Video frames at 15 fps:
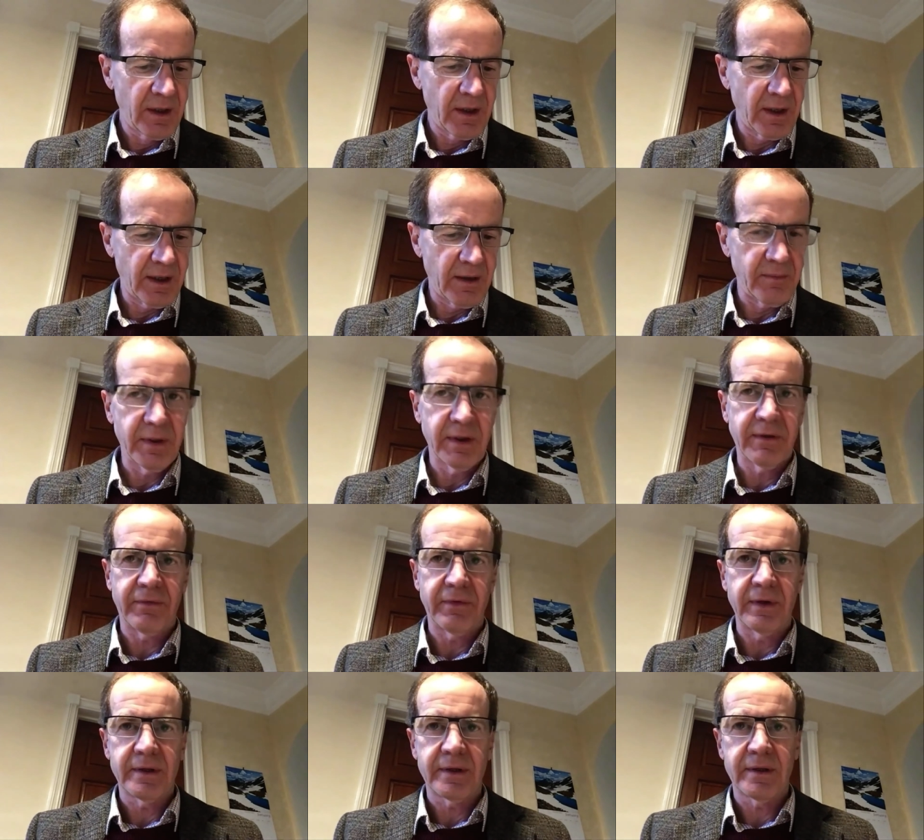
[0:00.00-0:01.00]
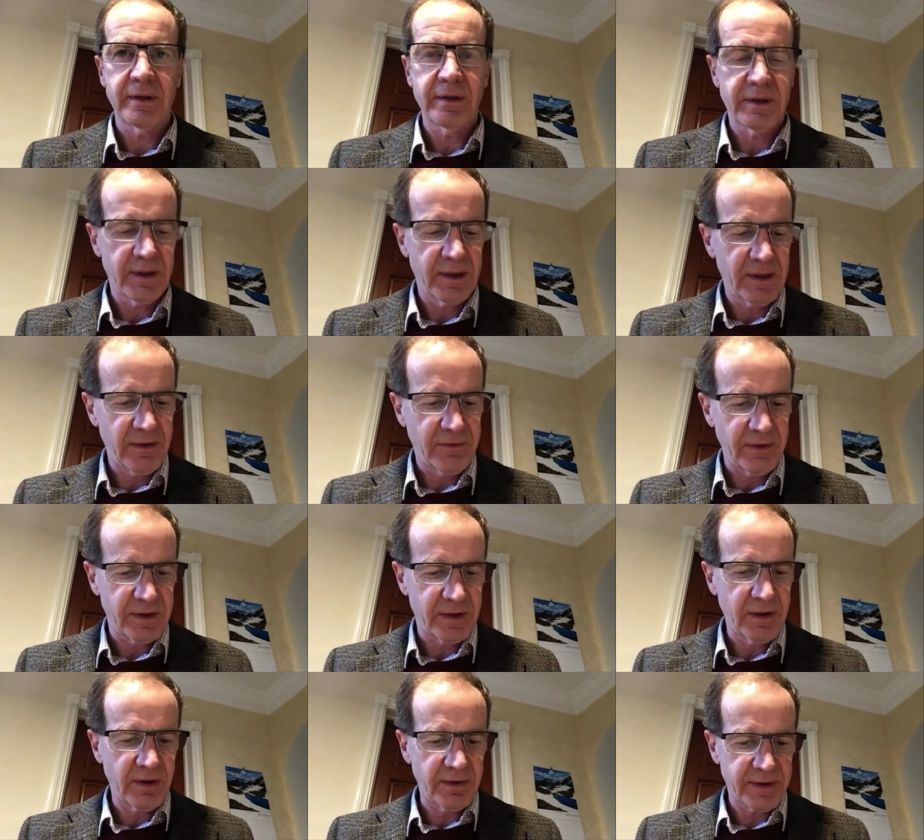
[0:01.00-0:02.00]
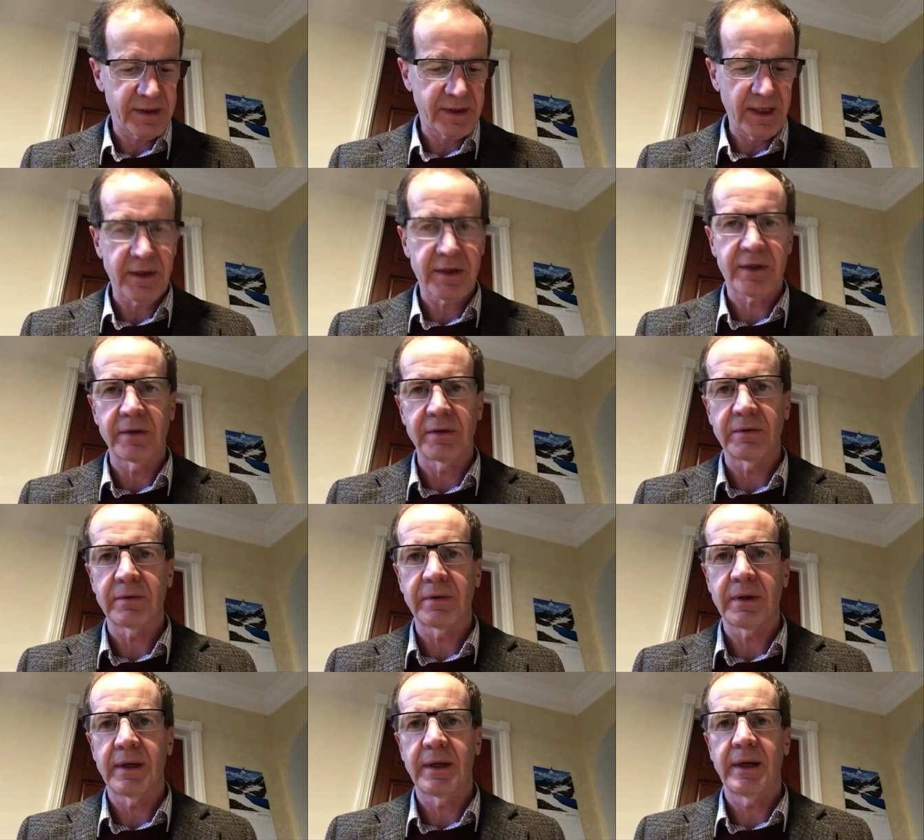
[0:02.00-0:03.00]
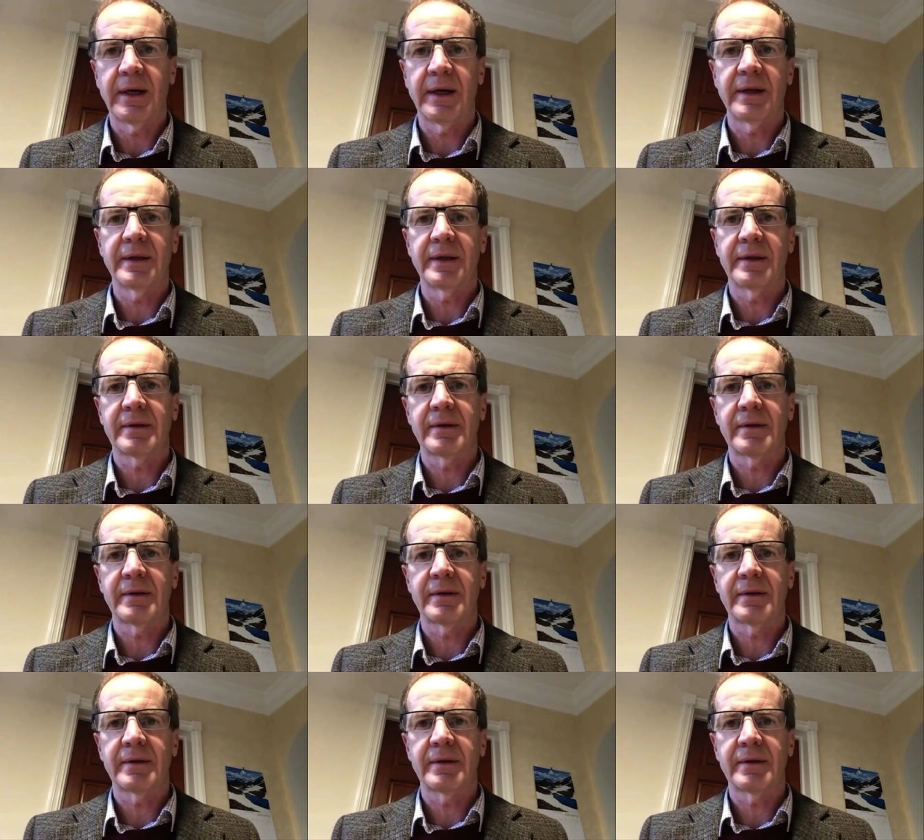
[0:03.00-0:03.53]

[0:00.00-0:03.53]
Um, but if it's, if it's not sectional and